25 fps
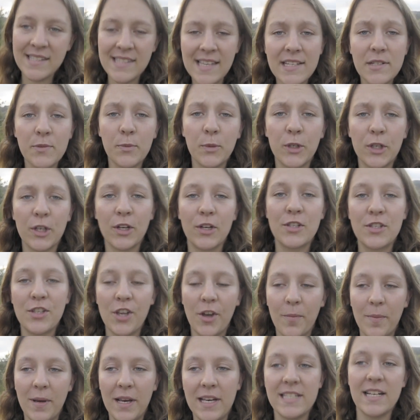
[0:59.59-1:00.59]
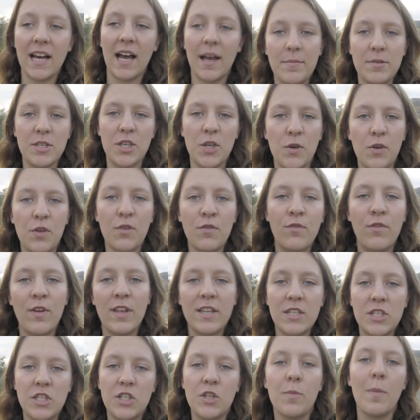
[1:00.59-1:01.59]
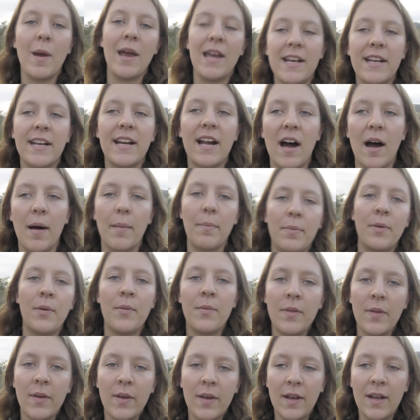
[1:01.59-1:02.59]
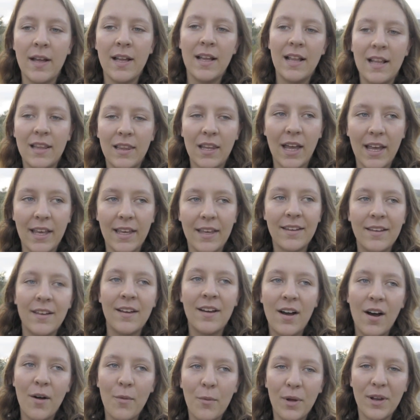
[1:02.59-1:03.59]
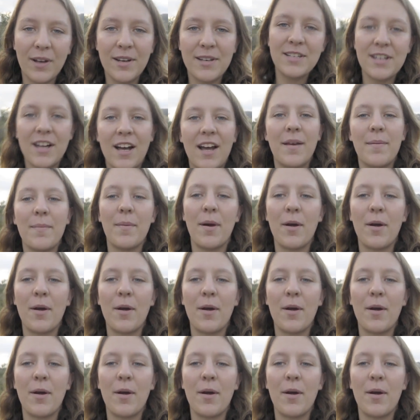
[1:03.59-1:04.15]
said a word so many times that you convinced you made it up? Like, one time